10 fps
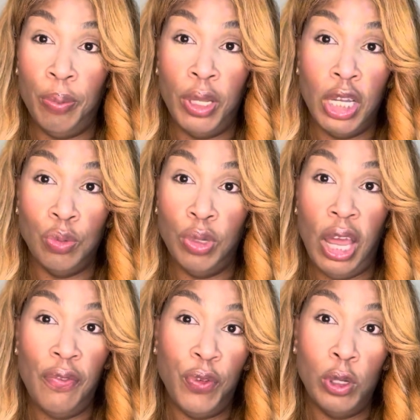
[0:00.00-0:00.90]
Because when
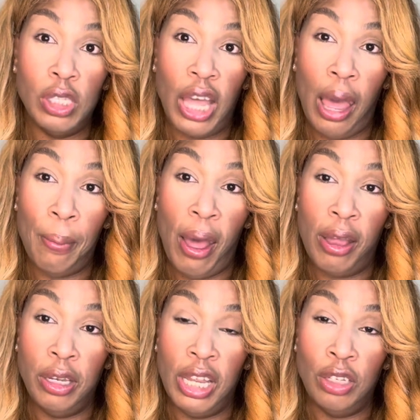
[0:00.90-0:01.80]
I first got
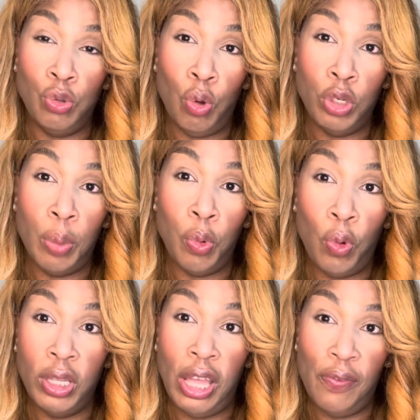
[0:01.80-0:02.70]
that Duo number
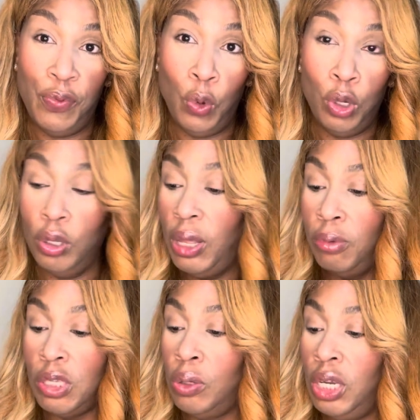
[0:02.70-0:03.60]
1, that foil that
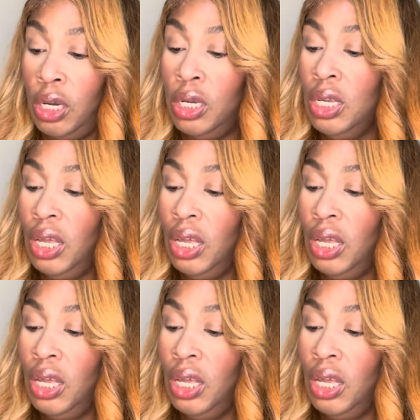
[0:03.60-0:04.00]
was on there,